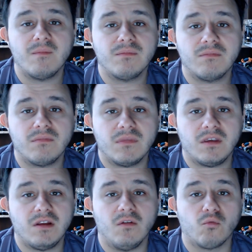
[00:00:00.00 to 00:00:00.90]

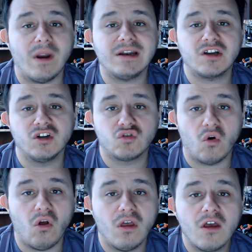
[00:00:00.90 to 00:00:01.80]
the rent control,
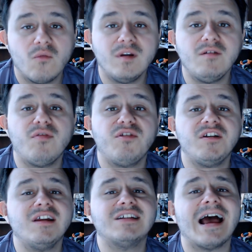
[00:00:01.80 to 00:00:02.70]
when you see
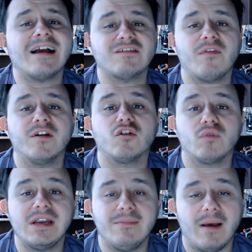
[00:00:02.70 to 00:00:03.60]
attacks on the
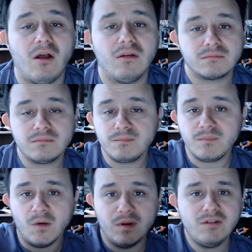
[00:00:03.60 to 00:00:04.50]
green belt,
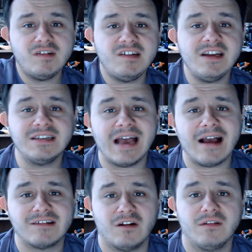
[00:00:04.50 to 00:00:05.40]
when you see attacks
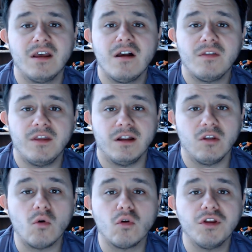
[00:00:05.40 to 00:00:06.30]
on the
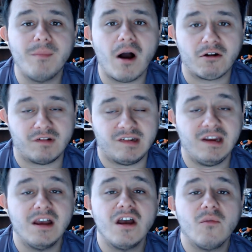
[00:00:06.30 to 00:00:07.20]
local democracy,
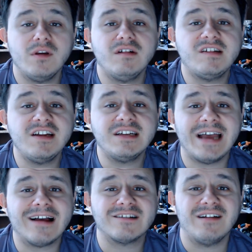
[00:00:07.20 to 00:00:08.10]
when you see
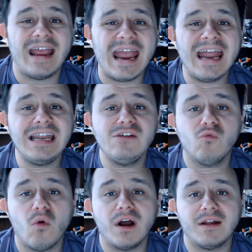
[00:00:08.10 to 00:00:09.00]
attacks on any
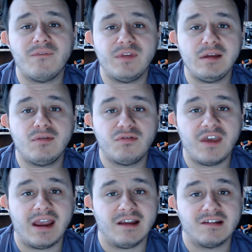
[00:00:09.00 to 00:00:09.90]
one of these
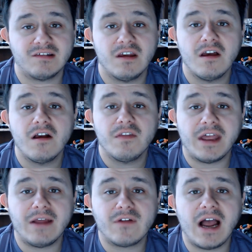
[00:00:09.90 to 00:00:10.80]
things that
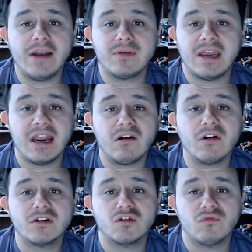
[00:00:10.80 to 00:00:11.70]
have kind of
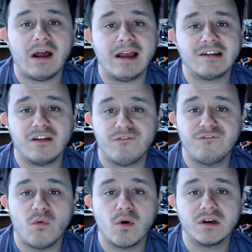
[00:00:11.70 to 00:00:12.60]
characterized the
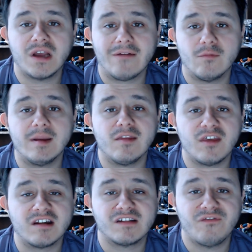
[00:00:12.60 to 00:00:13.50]
Ford government
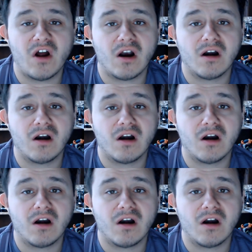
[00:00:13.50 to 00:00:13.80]
thus far,